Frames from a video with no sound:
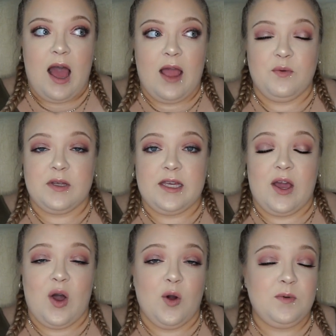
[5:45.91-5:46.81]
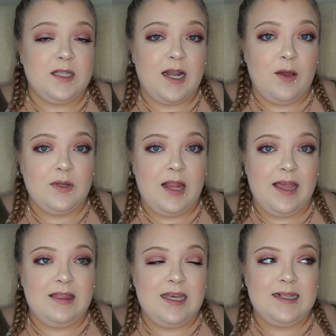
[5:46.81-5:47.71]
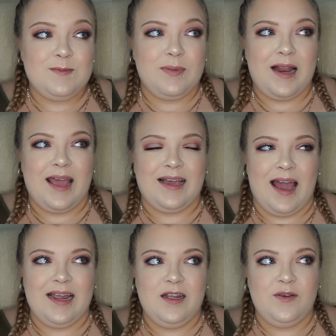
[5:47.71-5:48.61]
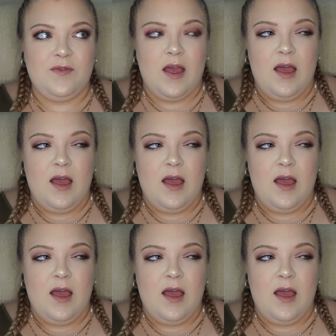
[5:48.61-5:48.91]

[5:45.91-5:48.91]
I really hoped that I would like these, but I kind of,